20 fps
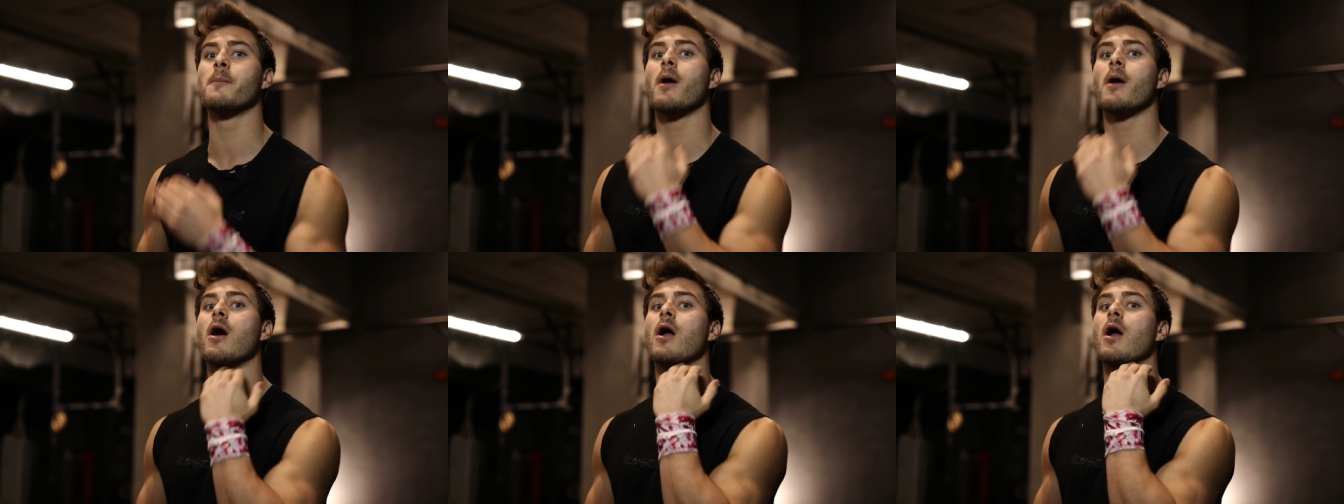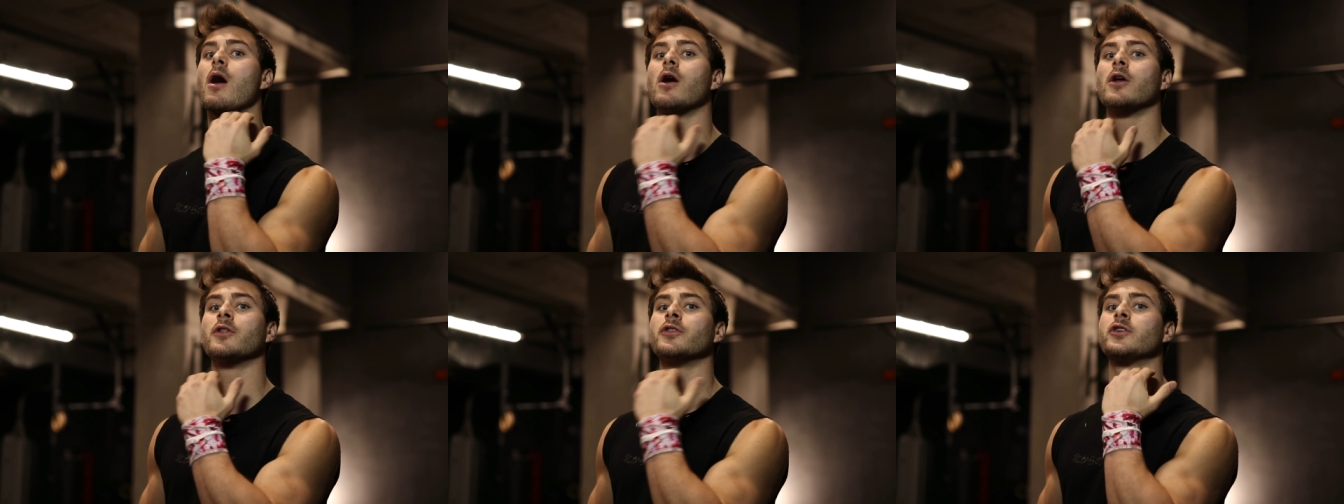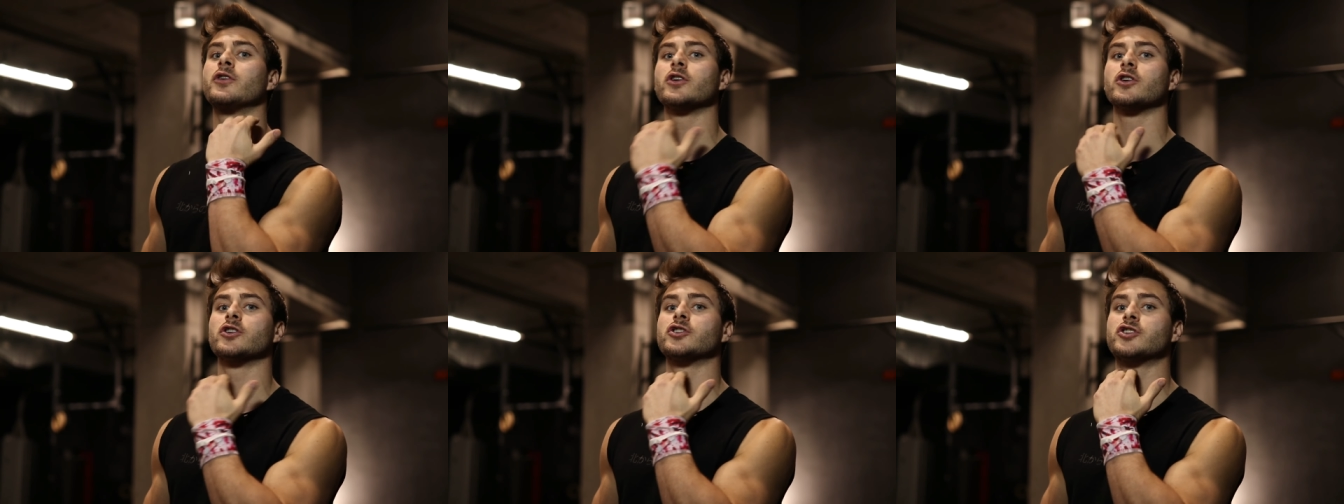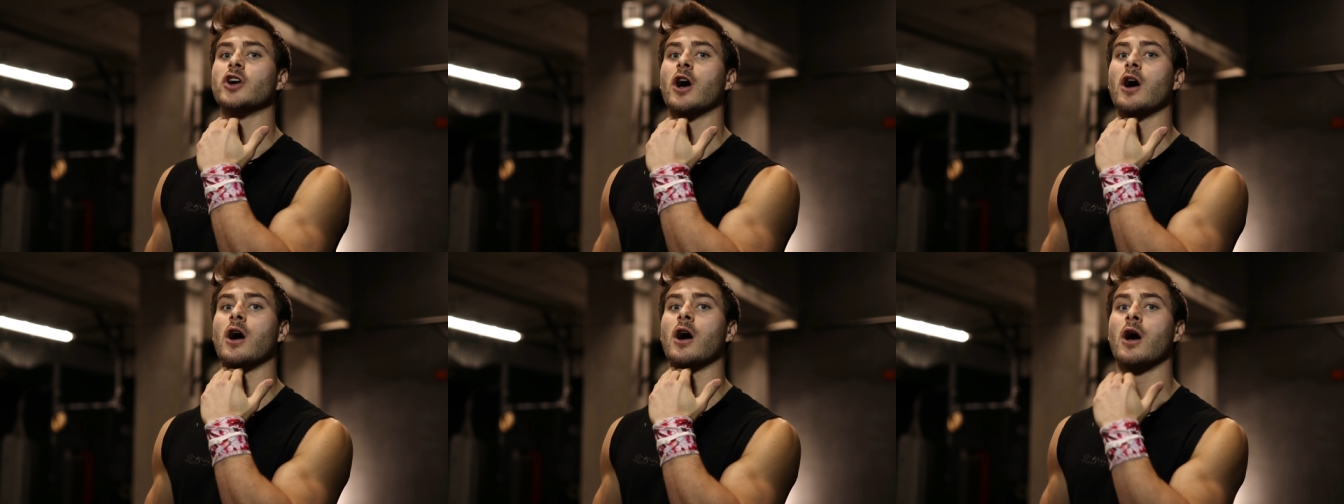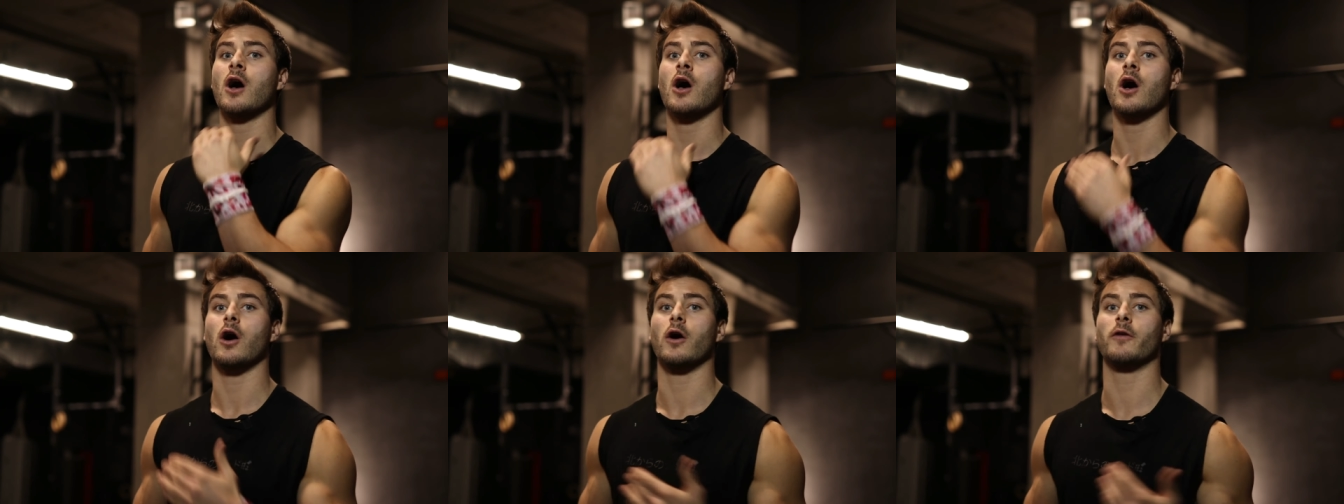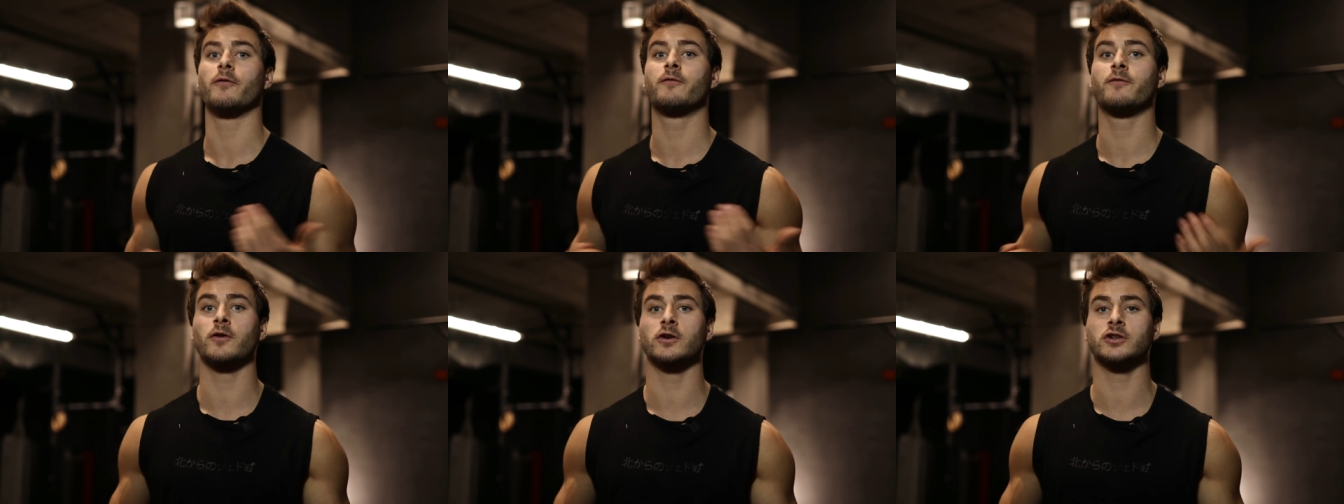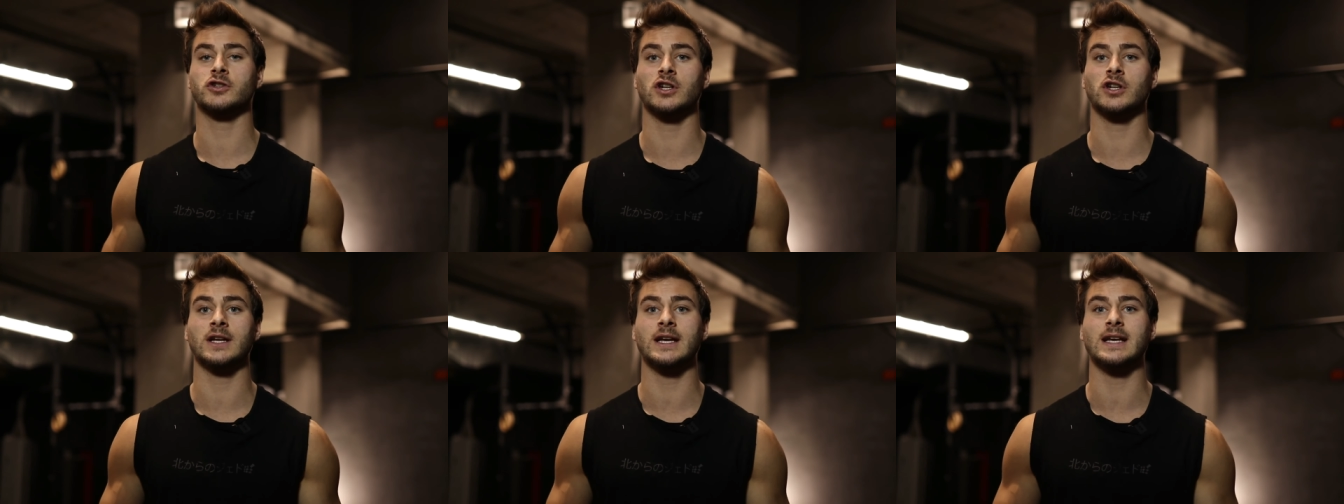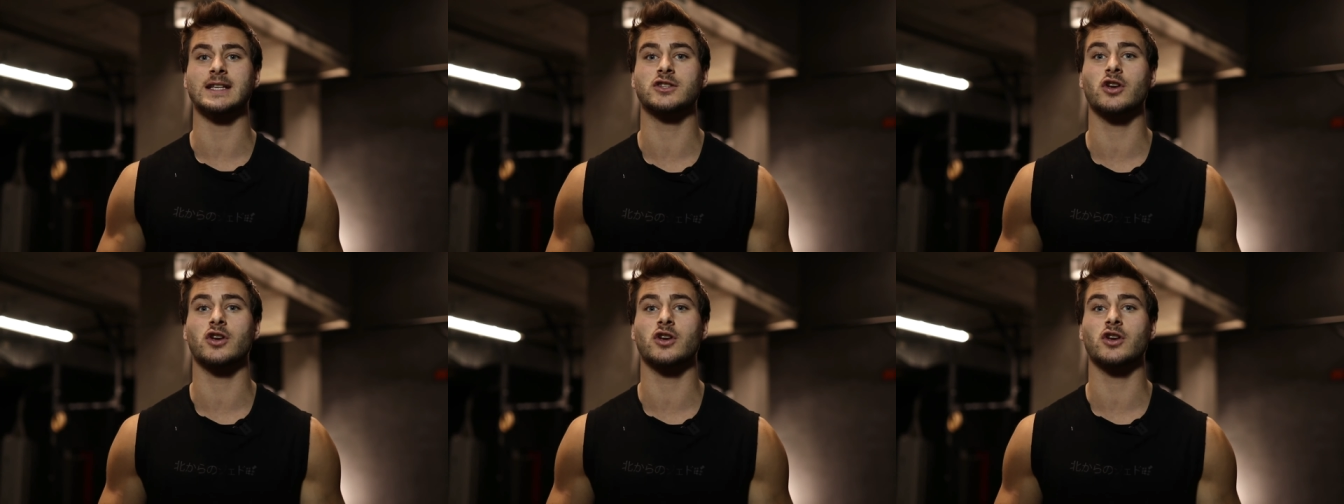bar under your jaw, unfortunately,